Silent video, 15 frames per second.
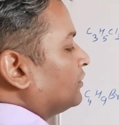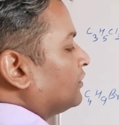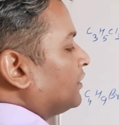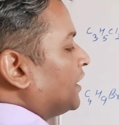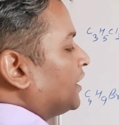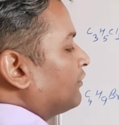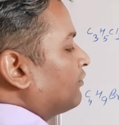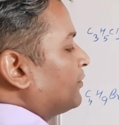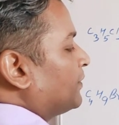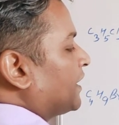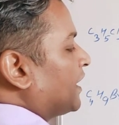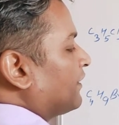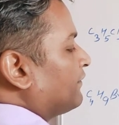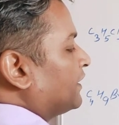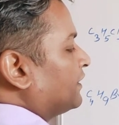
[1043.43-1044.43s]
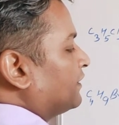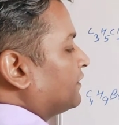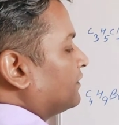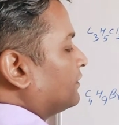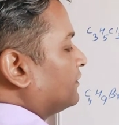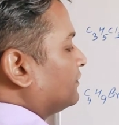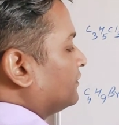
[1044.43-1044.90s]
It will be having,
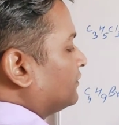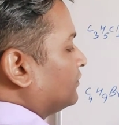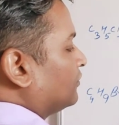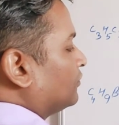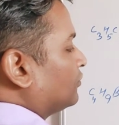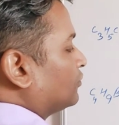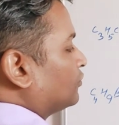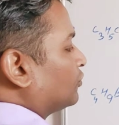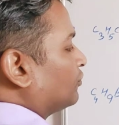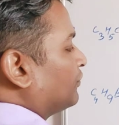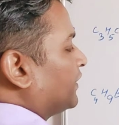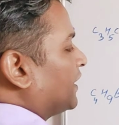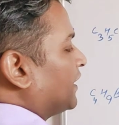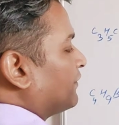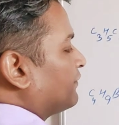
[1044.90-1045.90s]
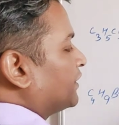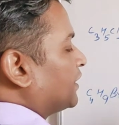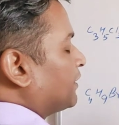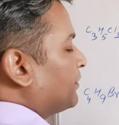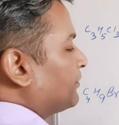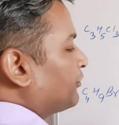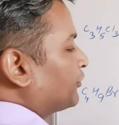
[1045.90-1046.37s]
so we are having
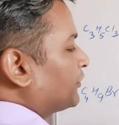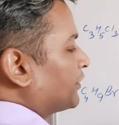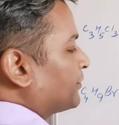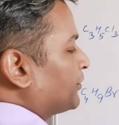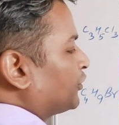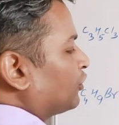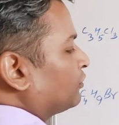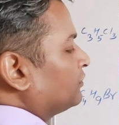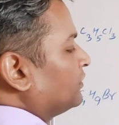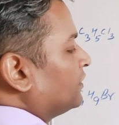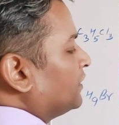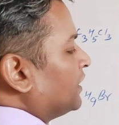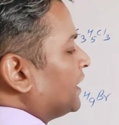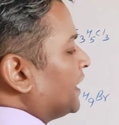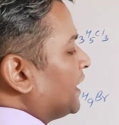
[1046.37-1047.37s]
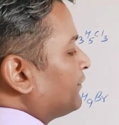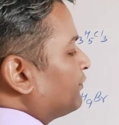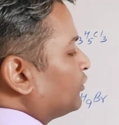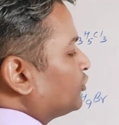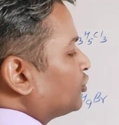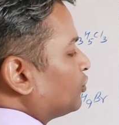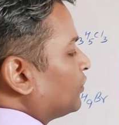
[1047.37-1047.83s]
doublet for 6 proton. It will
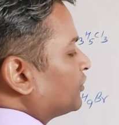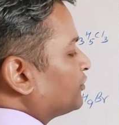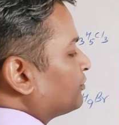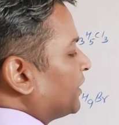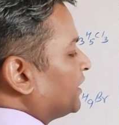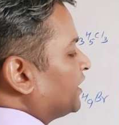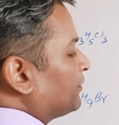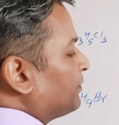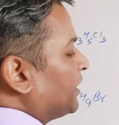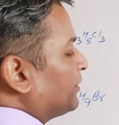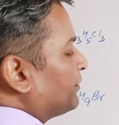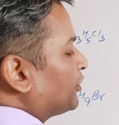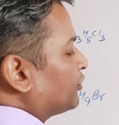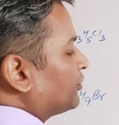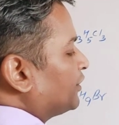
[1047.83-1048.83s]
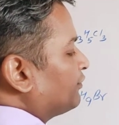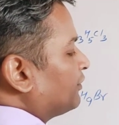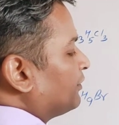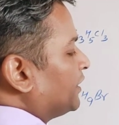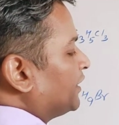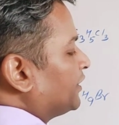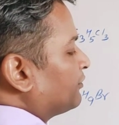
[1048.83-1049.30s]
show us multiplet because it
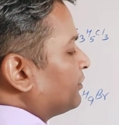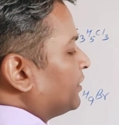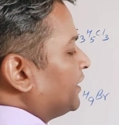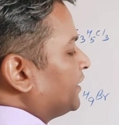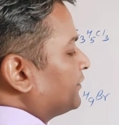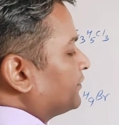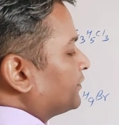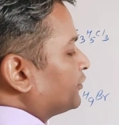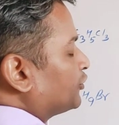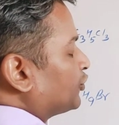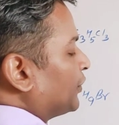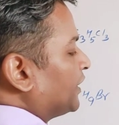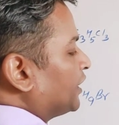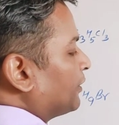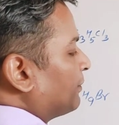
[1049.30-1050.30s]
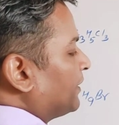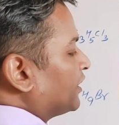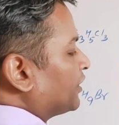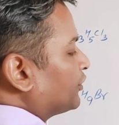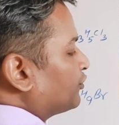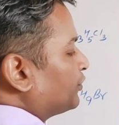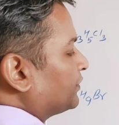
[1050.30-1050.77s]
is showing coupling
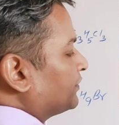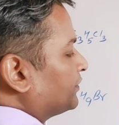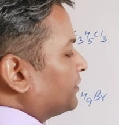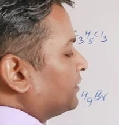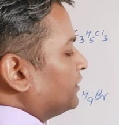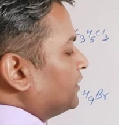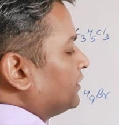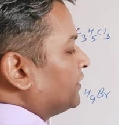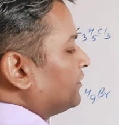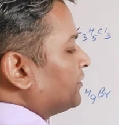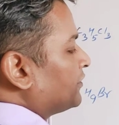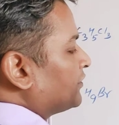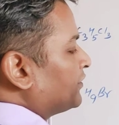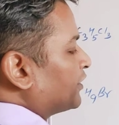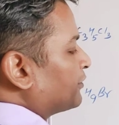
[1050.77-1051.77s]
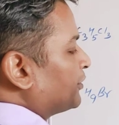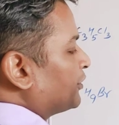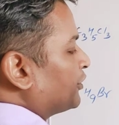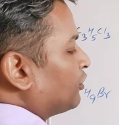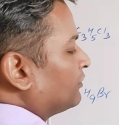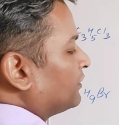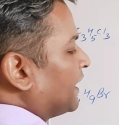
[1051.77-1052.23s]
us with 6
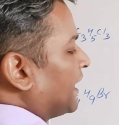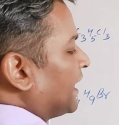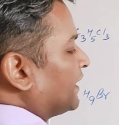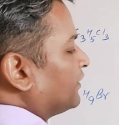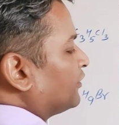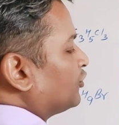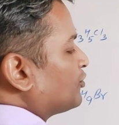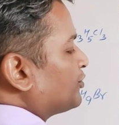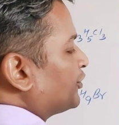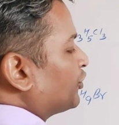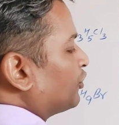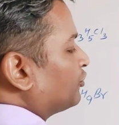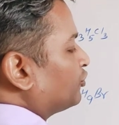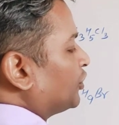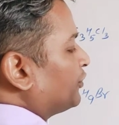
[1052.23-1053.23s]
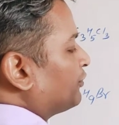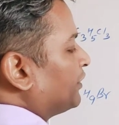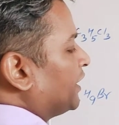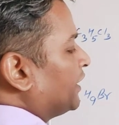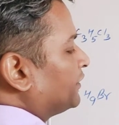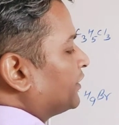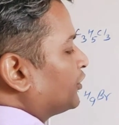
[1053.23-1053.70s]
proton and 2 proton. So
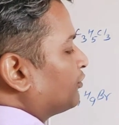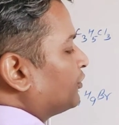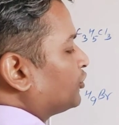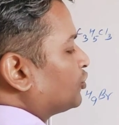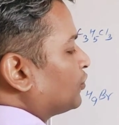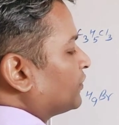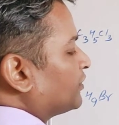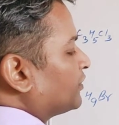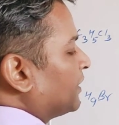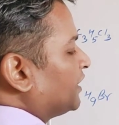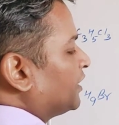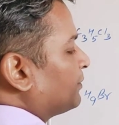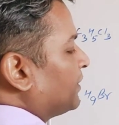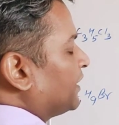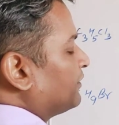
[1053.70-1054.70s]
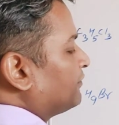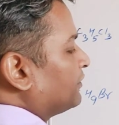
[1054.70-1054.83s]
this will show us a multiplet.